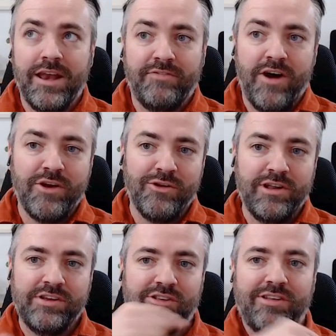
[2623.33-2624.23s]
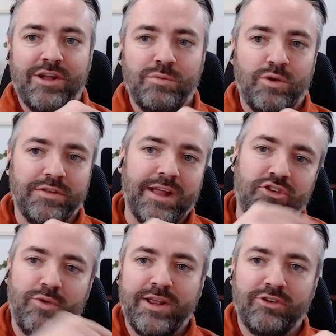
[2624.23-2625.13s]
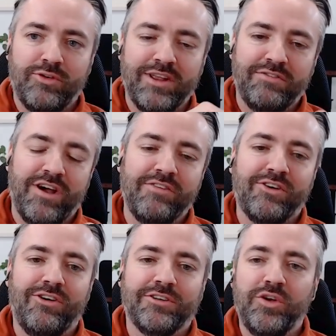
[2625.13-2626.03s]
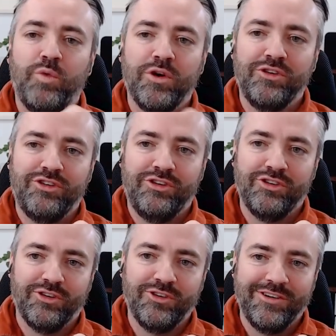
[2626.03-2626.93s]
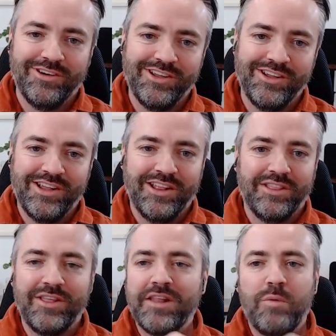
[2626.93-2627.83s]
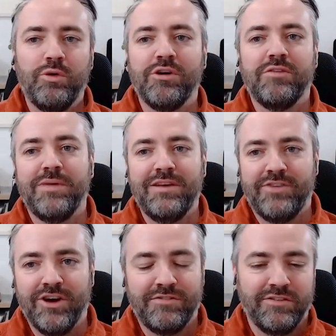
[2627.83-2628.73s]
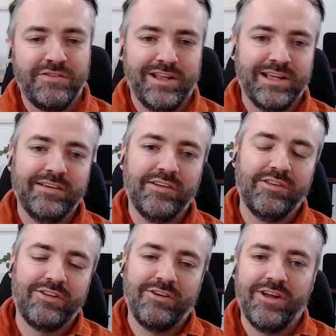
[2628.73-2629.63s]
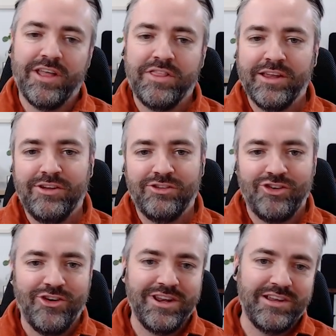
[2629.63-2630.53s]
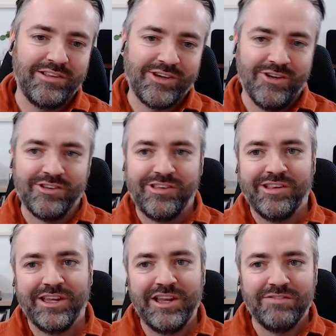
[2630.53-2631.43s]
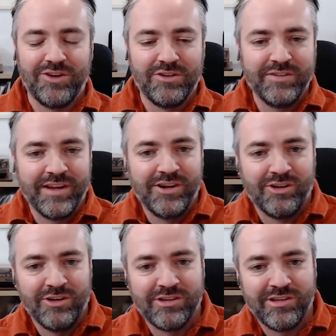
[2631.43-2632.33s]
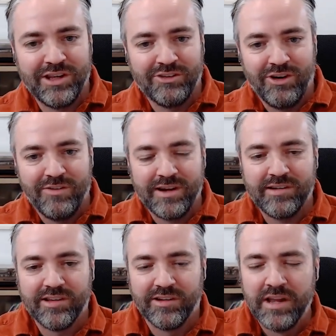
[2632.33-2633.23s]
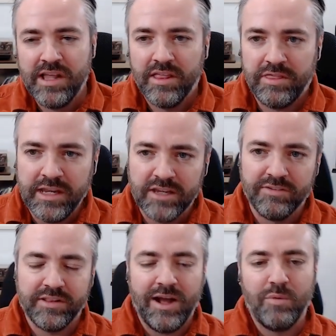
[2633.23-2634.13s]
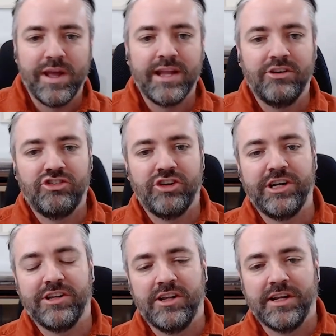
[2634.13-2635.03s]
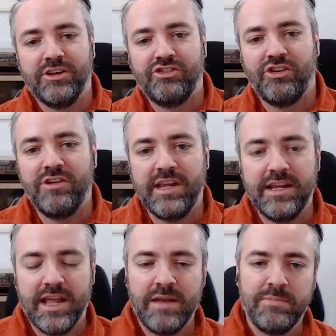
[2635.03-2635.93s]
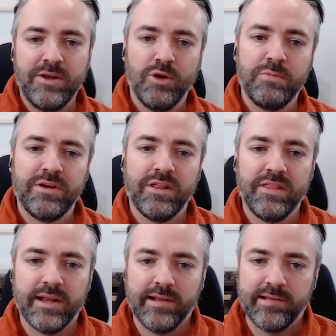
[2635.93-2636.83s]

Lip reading: if I'd only just done what that 20 or 25-year-old wanted to do, then that wouldn't have been very fulfilling. So I think your journey is constantly evolving and constantly growing. So think of it that way. Treat it like a journey and be open to things.